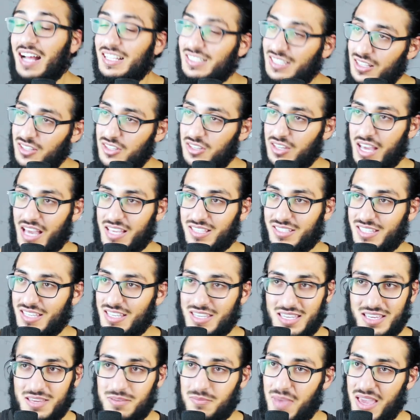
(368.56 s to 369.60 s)
I tell you guys, he,
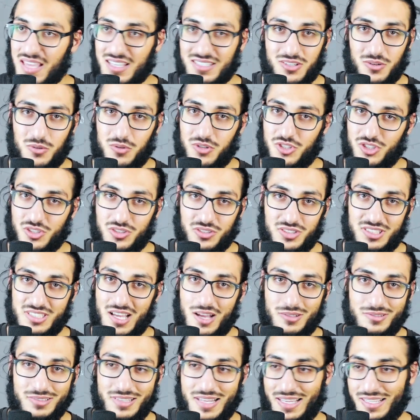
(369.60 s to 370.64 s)
he makes the original
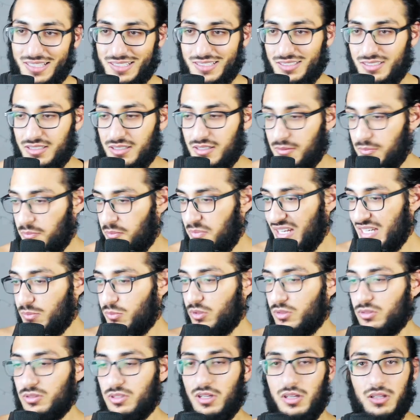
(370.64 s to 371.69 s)
sound like
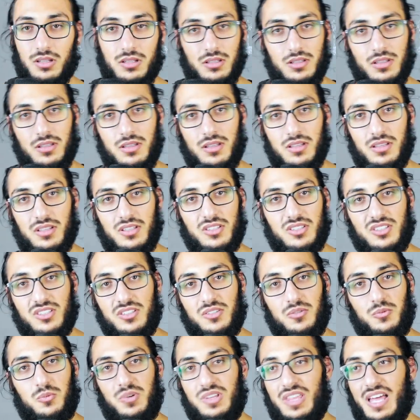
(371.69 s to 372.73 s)
minimal, you know?
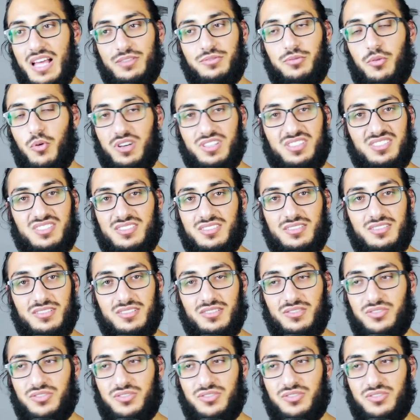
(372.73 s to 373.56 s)
Without voice.